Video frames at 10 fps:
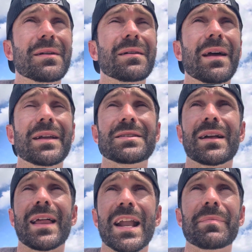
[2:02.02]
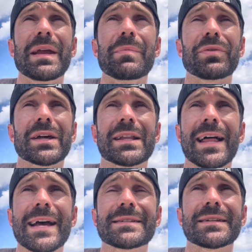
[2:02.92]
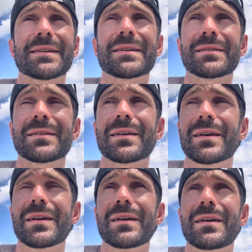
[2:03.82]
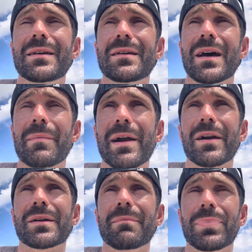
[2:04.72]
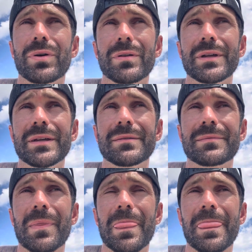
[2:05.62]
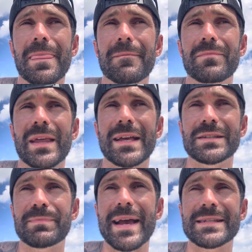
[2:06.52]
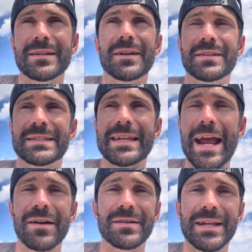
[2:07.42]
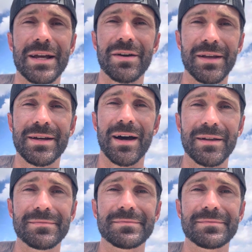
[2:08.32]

and to a lot of people, the classic American Bully is basically the standards that couldn't cut.